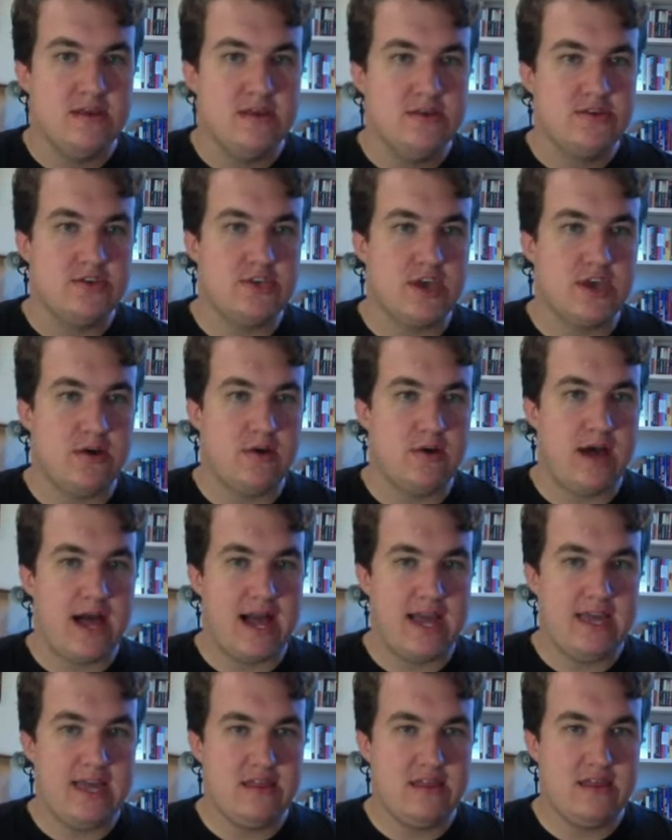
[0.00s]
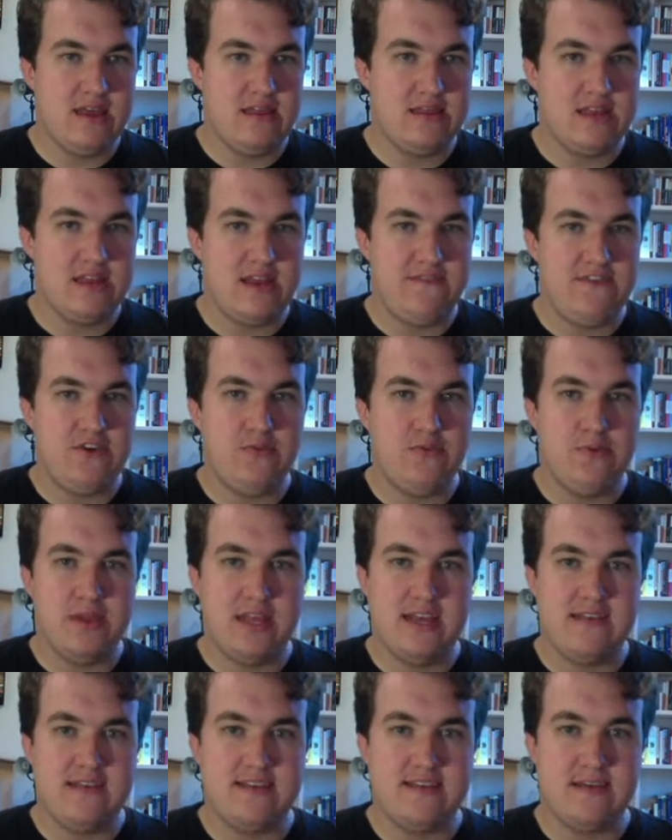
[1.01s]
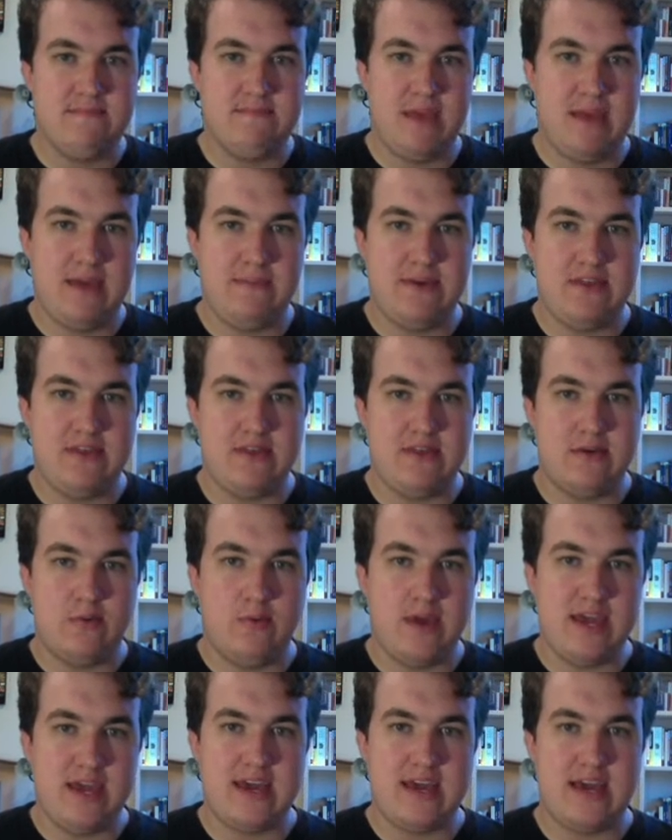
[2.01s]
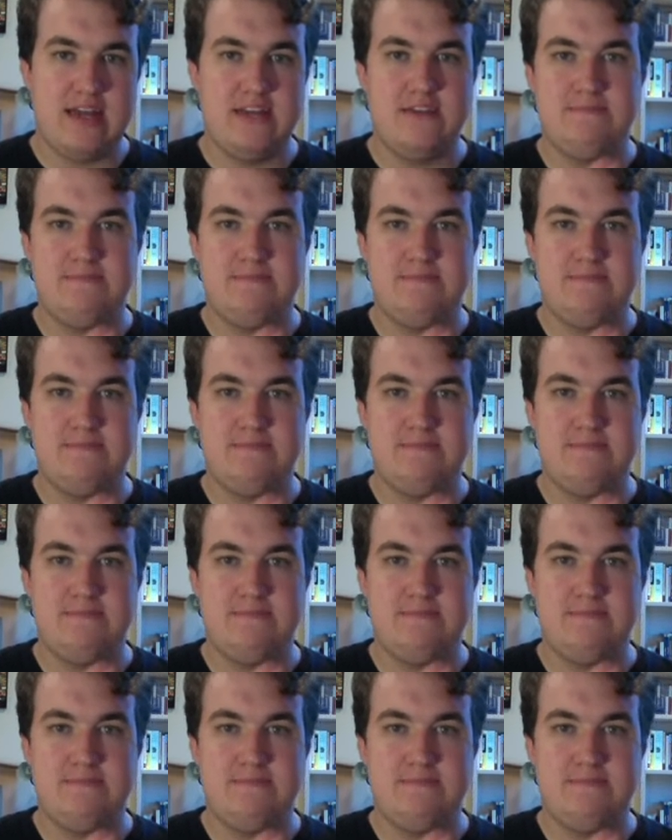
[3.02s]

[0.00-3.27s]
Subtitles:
So I think that if you release it maybe the weekend